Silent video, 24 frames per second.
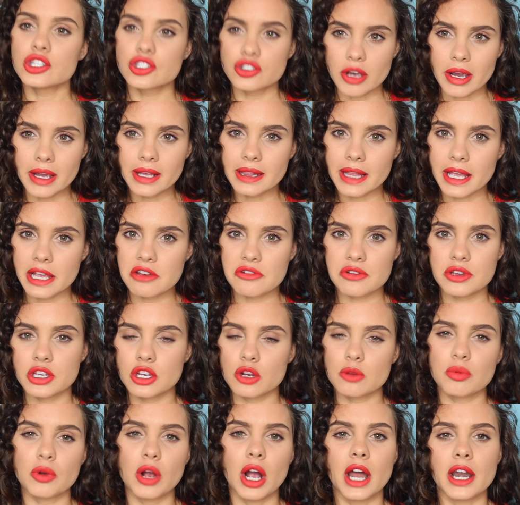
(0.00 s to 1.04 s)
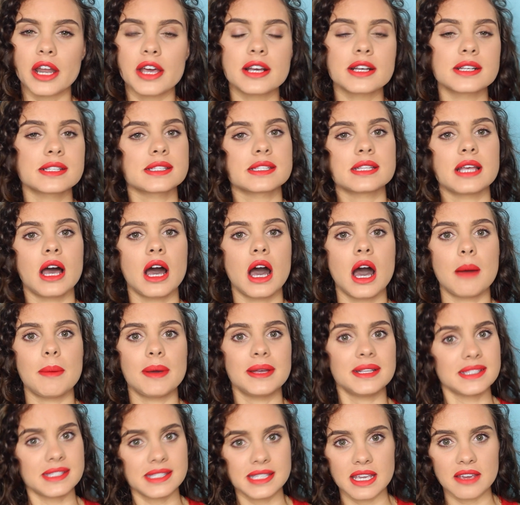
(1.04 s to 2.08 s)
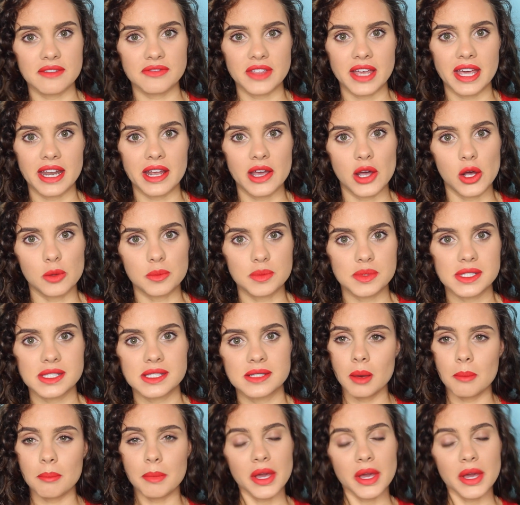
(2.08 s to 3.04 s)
try layering your products and see if that helps.